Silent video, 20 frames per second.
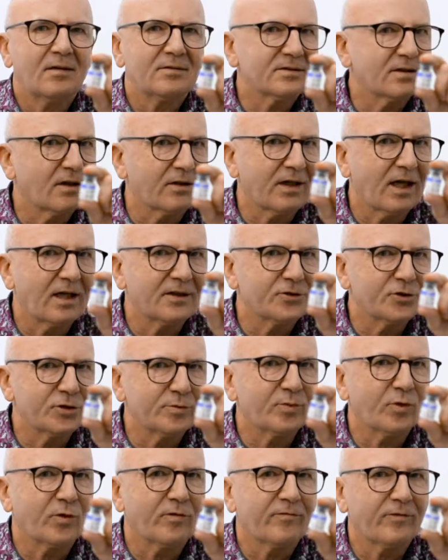don't add
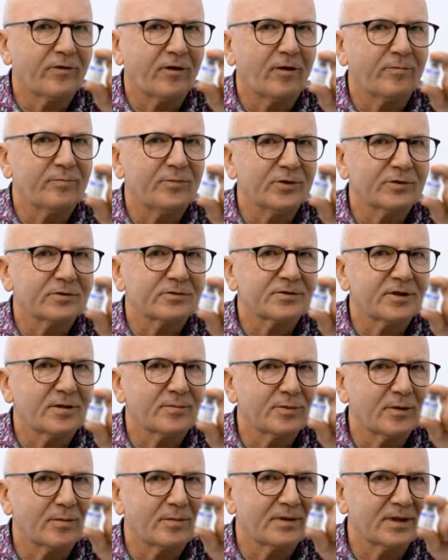2.5 mils, they
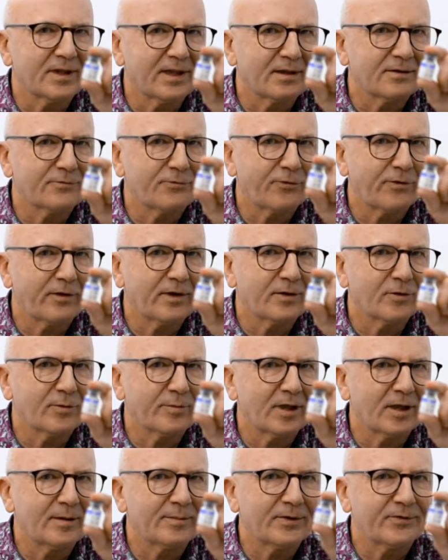probably add 3 or
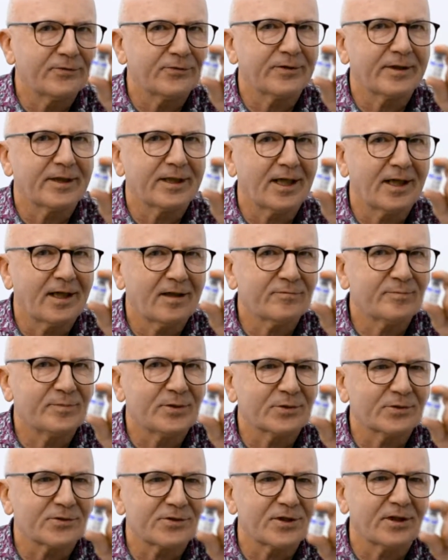maybe 3.5
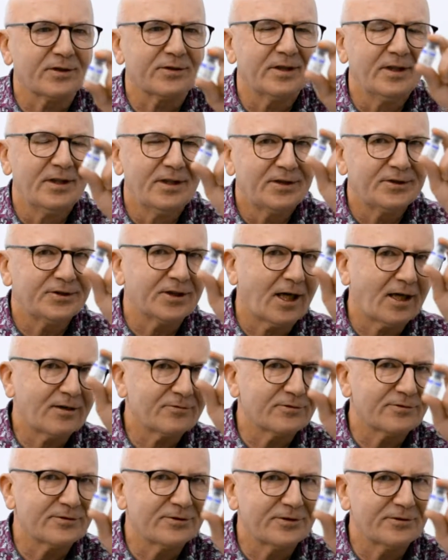mils. So your
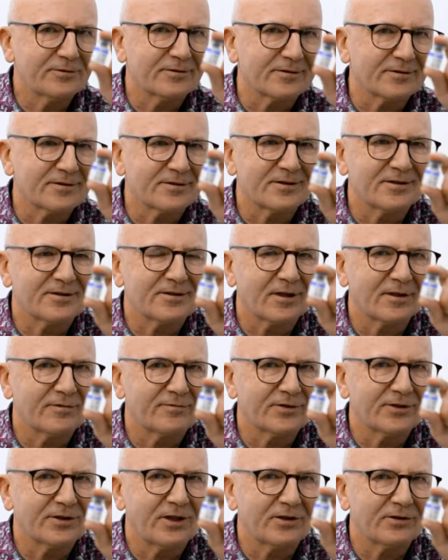100 units is
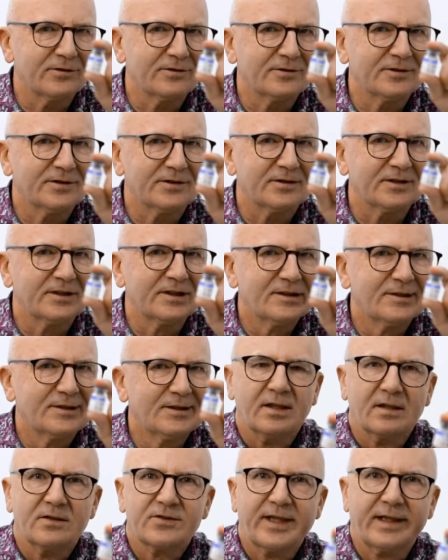over diluted.
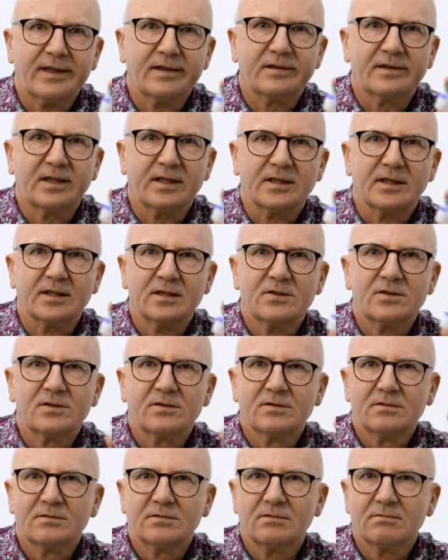The second thing
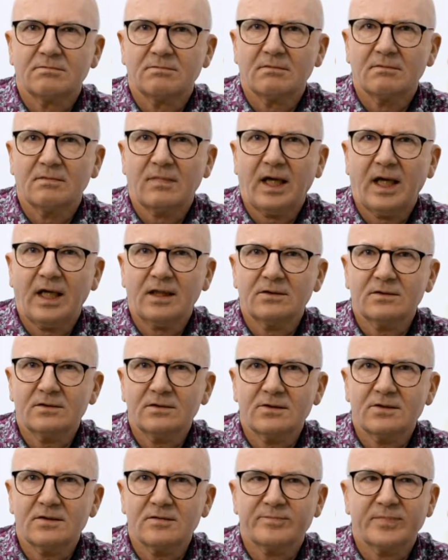is, how long
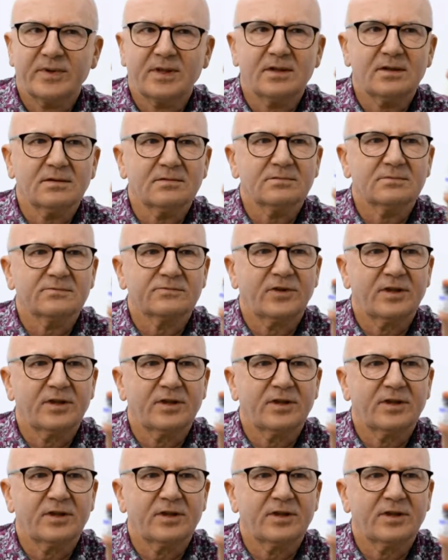has it been